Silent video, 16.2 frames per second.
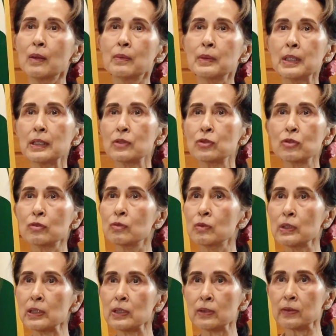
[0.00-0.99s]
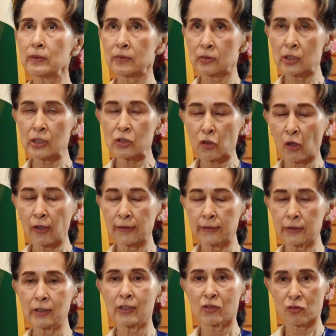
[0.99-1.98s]
We see
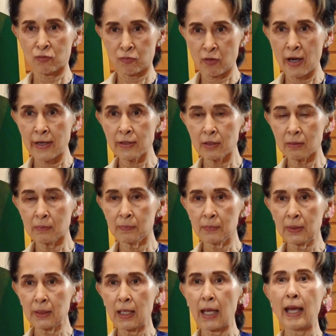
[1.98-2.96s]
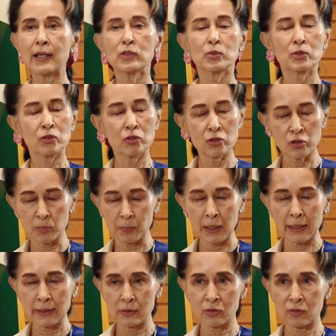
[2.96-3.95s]
China as a friend, as we see
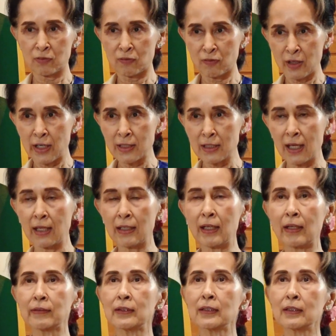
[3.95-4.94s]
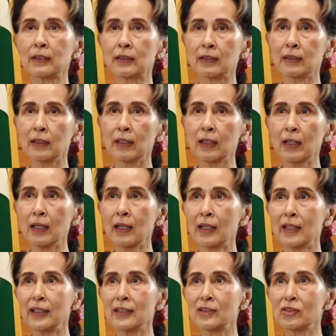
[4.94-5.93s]
Japan as a friend, and I think
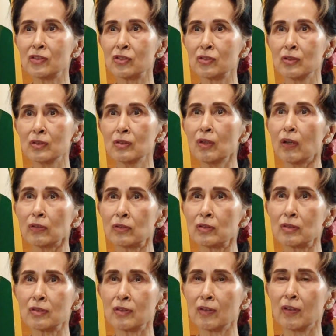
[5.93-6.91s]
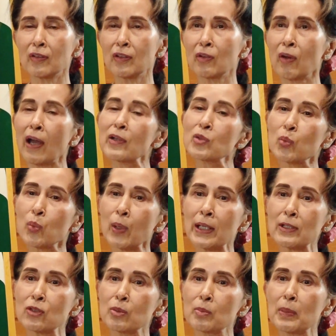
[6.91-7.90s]
it is not the right
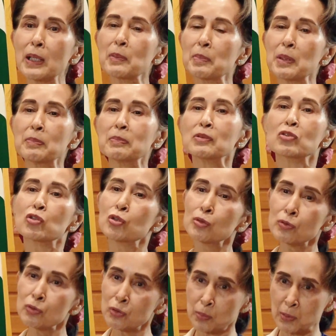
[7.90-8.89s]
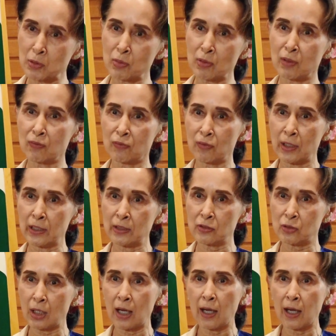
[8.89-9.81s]
way to make people choose between friends.